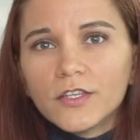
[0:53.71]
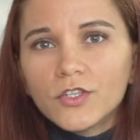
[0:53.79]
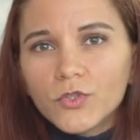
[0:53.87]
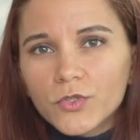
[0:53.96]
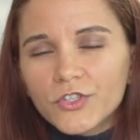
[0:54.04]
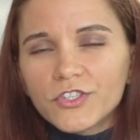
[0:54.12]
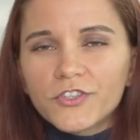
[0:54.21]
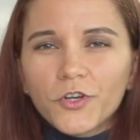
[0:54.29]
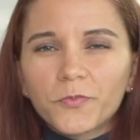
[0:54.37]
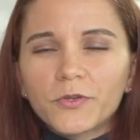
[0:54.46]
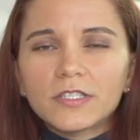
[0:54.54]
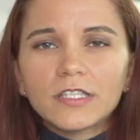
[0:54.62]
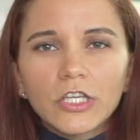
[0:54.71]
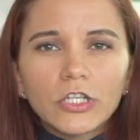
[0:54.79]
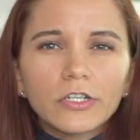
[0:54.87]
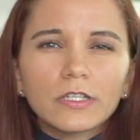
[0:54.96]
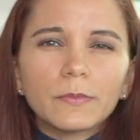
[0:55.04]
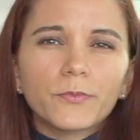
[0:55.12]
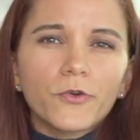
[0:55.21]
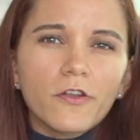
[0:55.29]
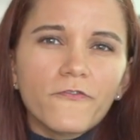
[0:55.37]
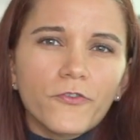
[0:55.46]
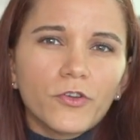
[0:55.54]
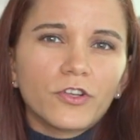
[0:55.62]
The nutrients that are particularly
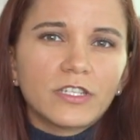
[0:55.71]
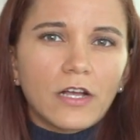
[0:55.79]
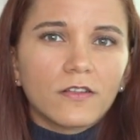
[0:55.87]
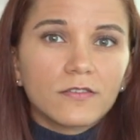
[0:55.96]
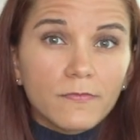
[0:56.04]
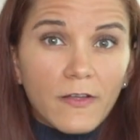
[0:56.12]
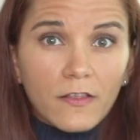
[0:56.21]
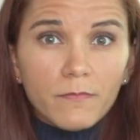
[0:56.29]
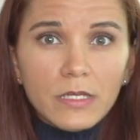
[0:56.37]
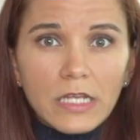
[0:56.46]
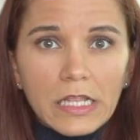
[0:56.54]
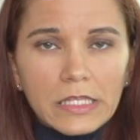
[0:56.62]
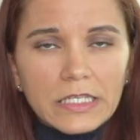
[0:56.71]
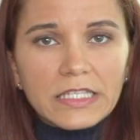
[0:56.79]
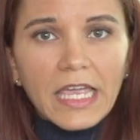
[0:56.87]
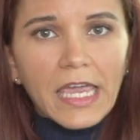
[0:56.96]
important for your child's development at this